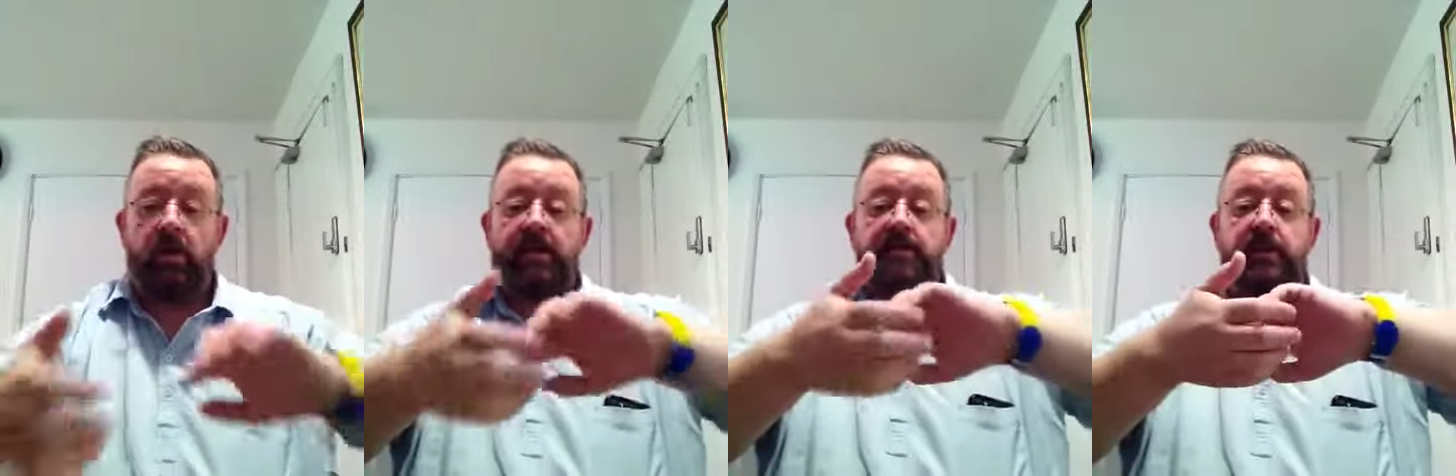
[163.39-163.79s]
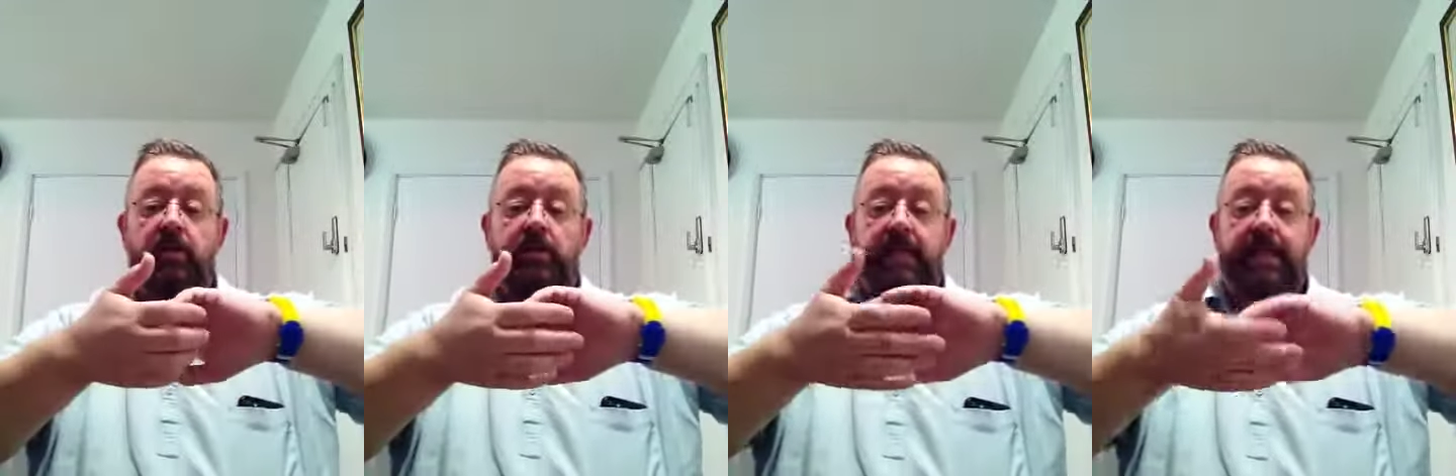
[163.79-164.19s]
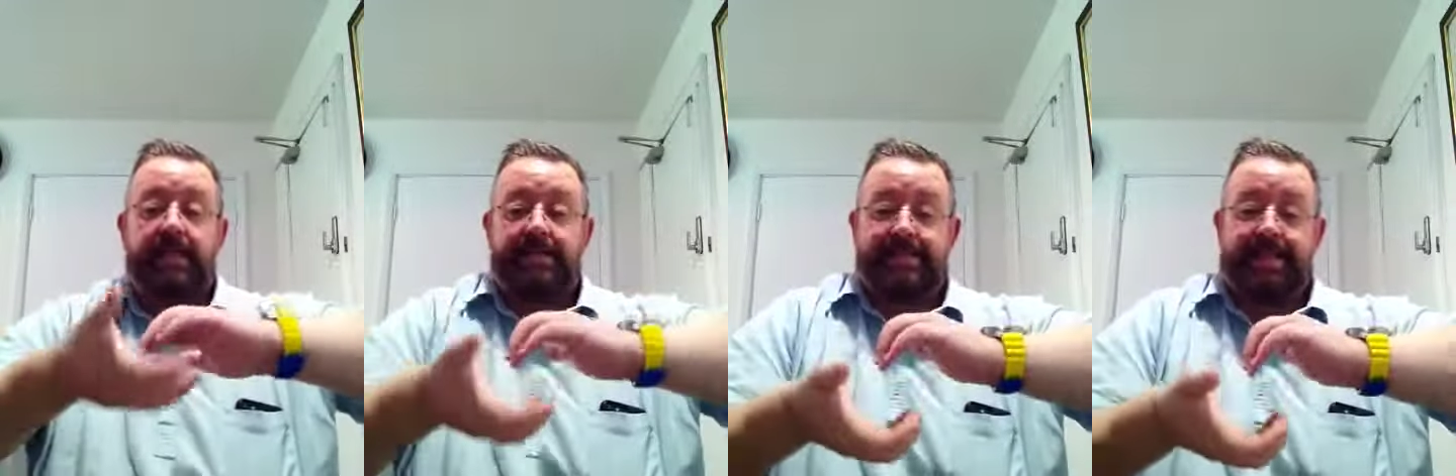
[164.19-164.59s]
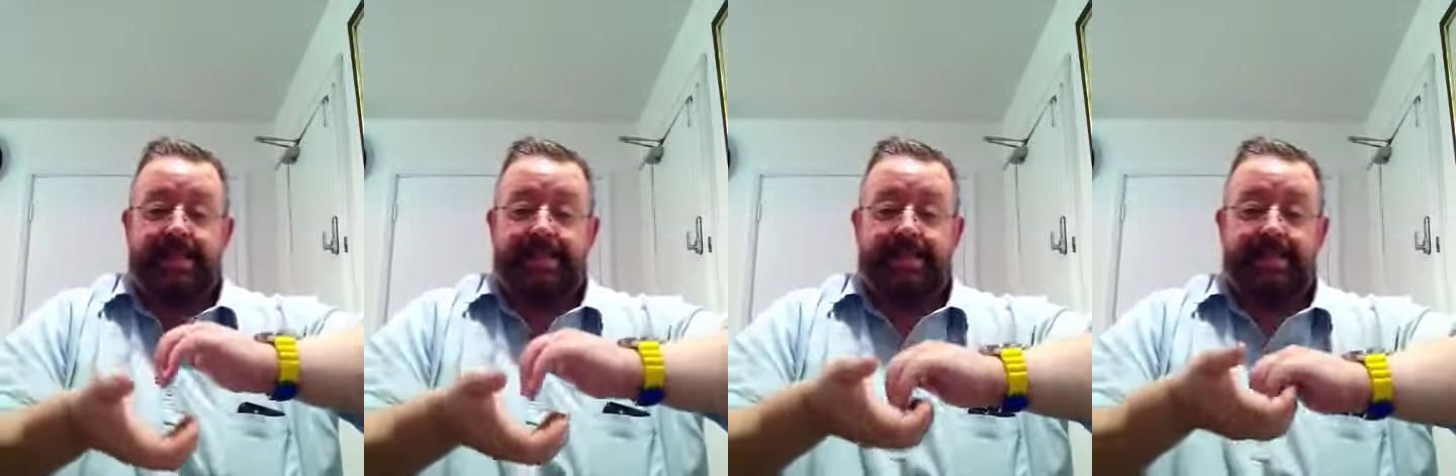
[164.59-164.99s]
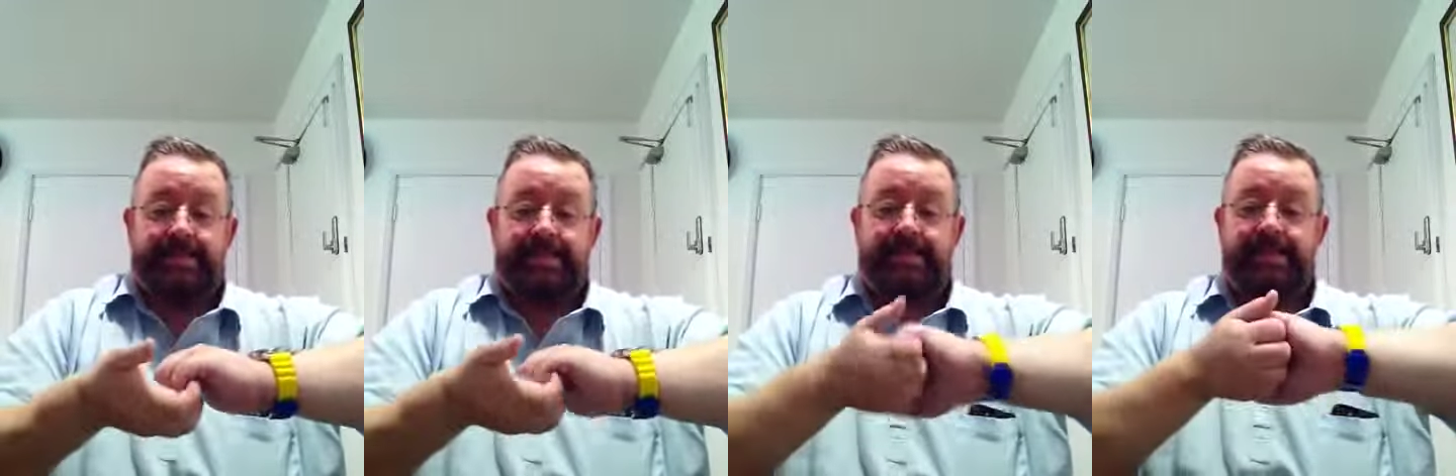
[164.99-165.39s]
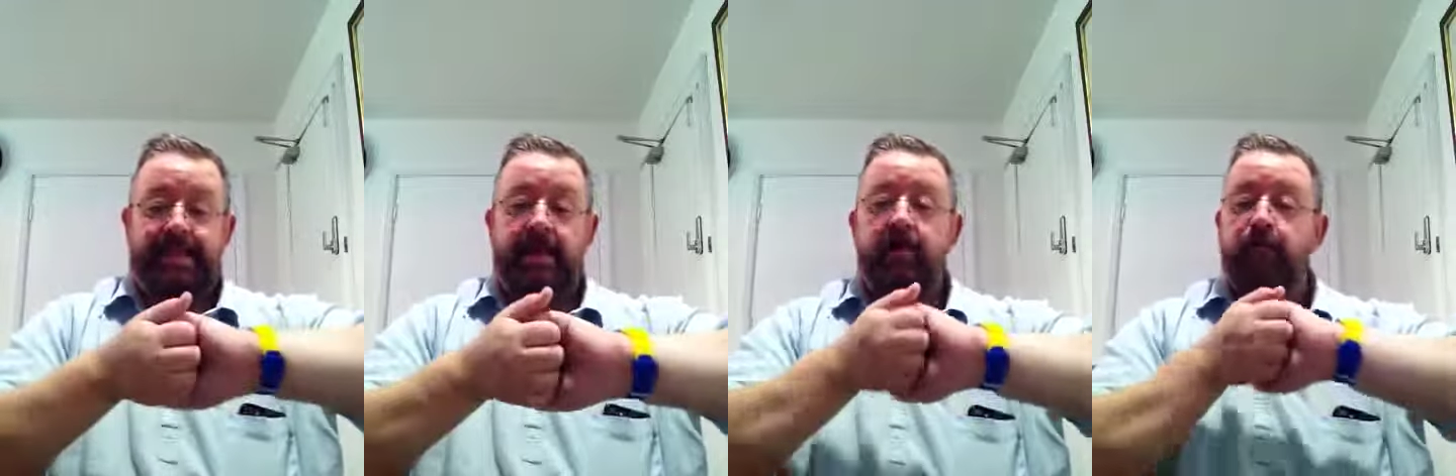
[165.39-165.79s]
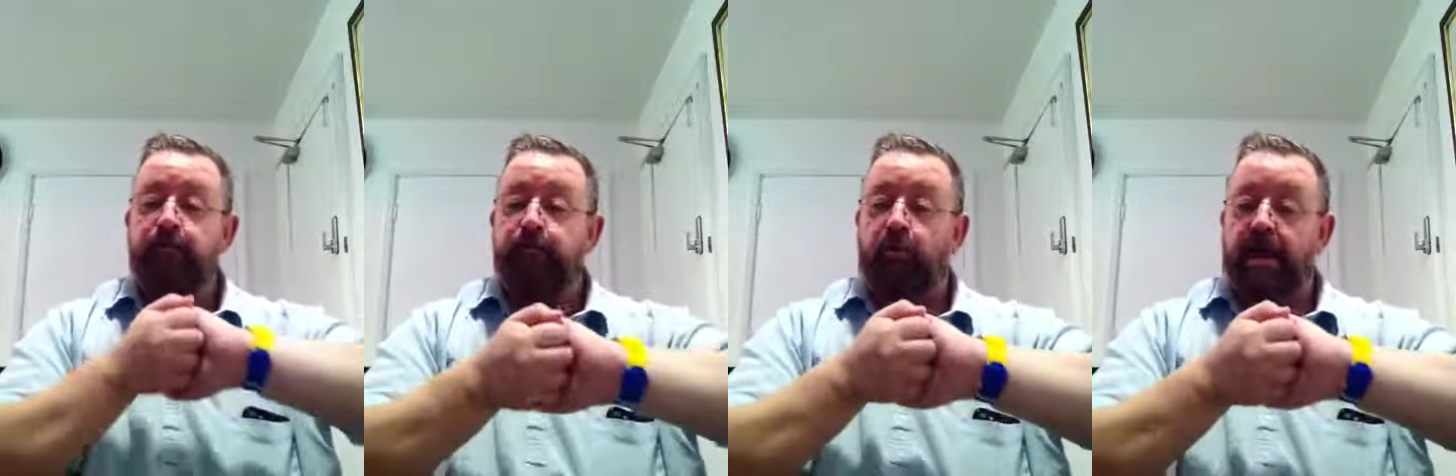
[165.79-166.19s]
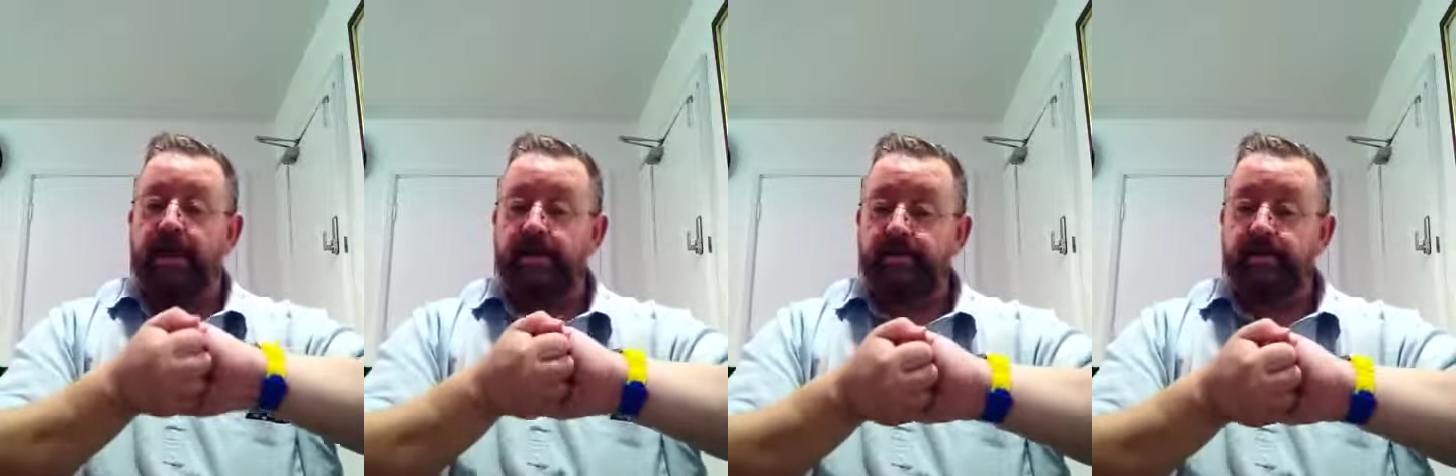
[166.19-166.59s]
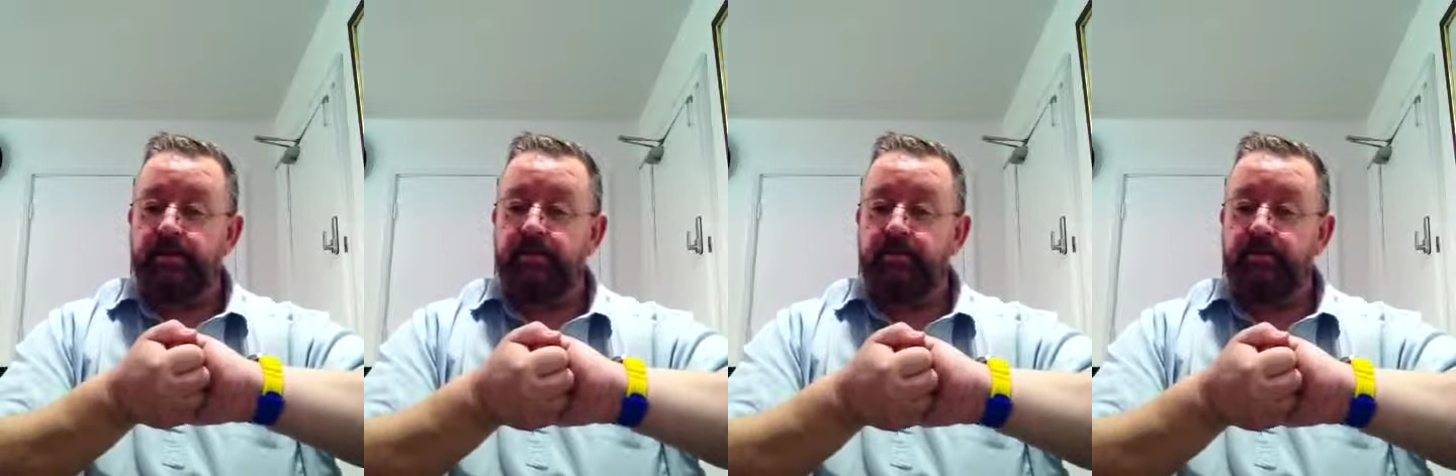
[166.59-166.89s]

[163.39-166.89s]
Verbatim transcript: Interlocking hands like this, friend,